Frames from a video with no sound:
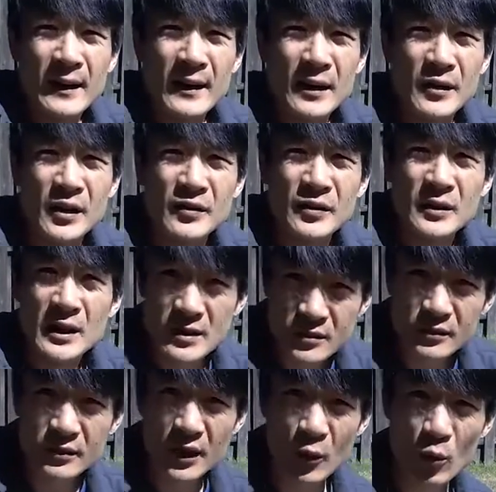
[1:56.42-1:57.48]
Okay, so let's
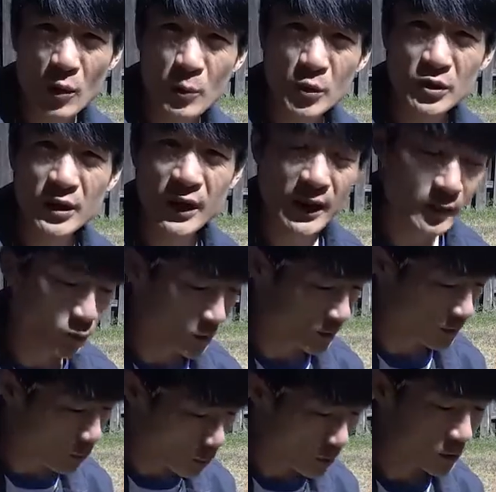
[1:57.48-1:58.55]
do that one more time with
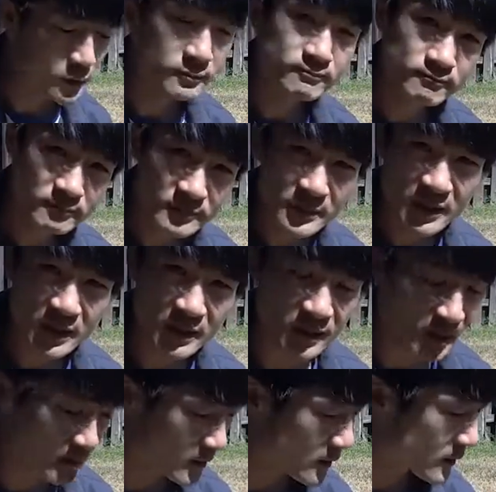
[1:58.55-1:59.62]
more
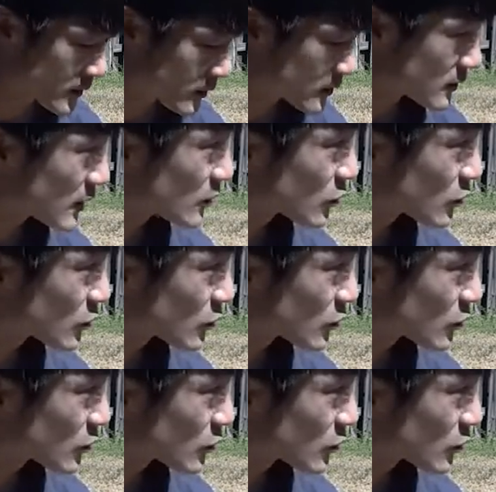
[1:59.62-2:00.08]
details, and I'll